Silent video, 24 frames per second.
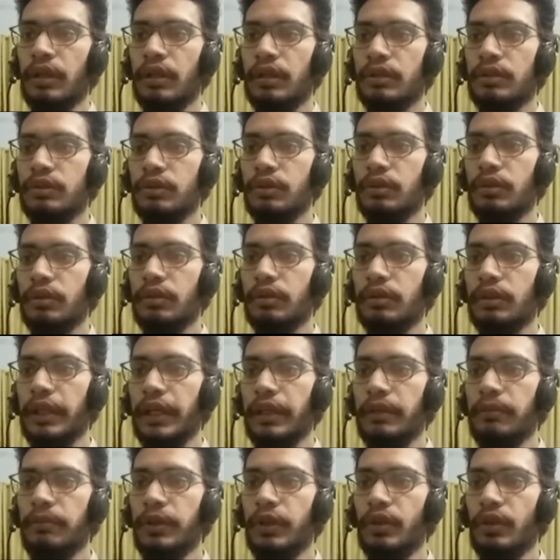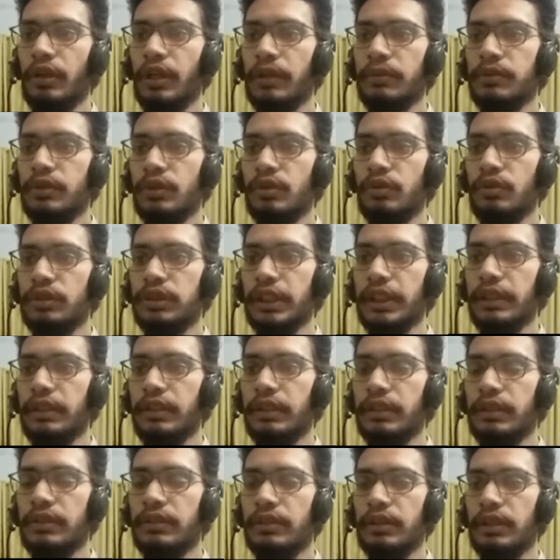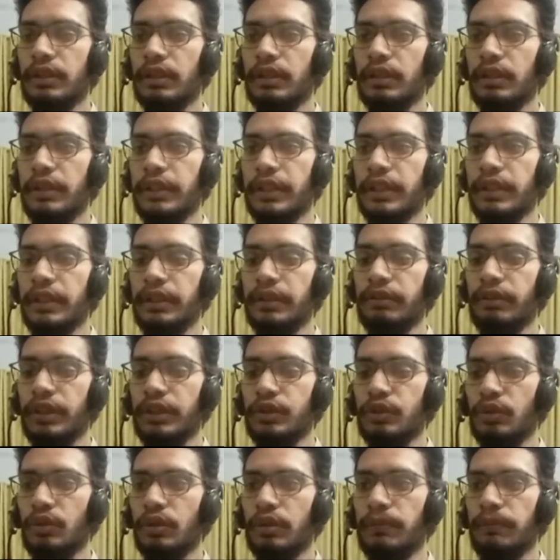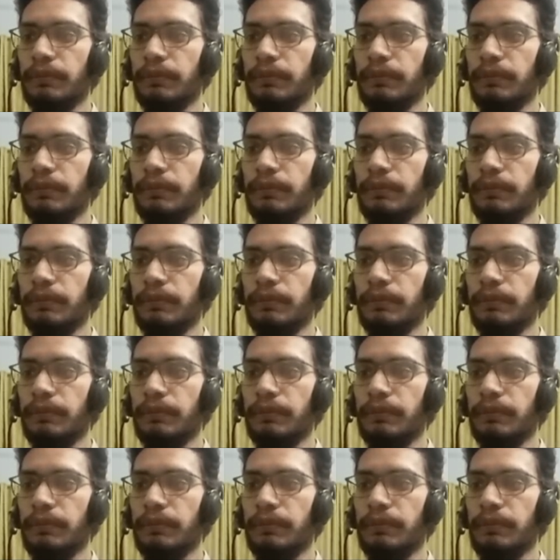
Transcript: So np dot absolute z is greater than threshold.